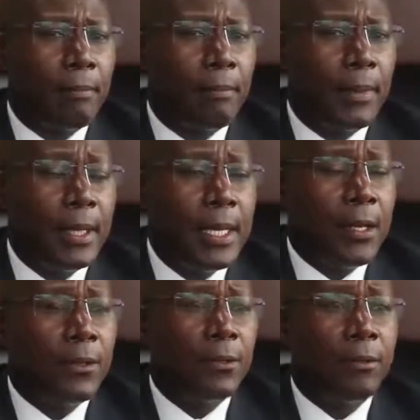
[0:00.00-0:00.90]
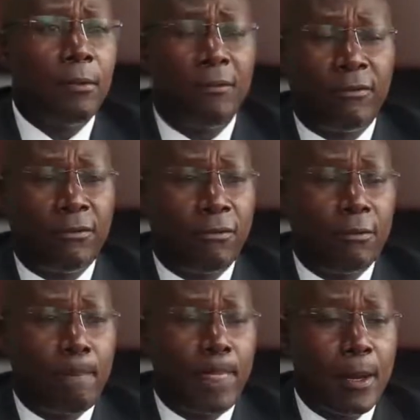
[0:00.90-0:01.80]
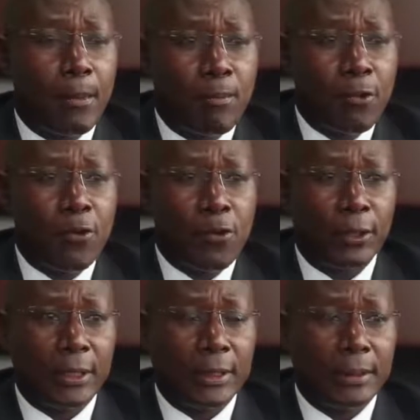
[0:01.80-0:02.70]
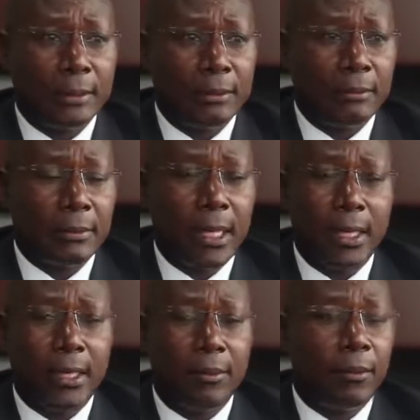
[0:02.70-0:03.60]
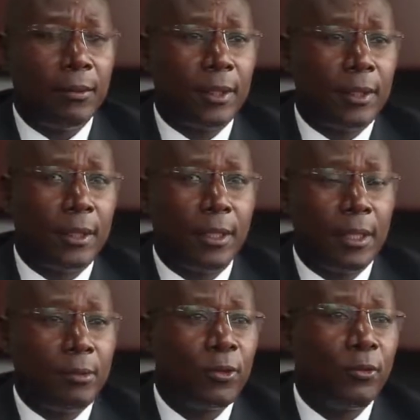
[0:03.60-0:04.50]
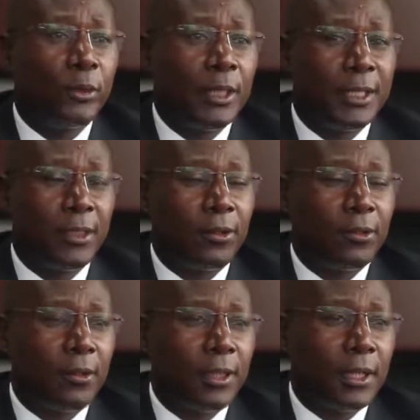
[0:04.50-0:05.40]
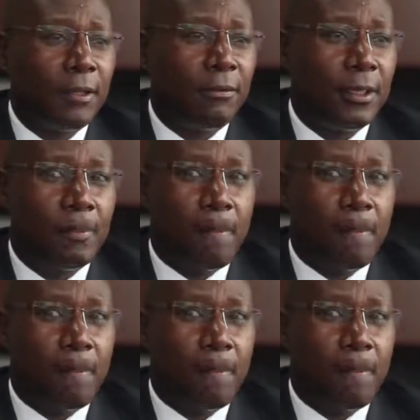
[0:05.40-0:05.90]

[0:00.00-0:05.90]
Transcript: The issue of morals, and I'm not preaching on TV.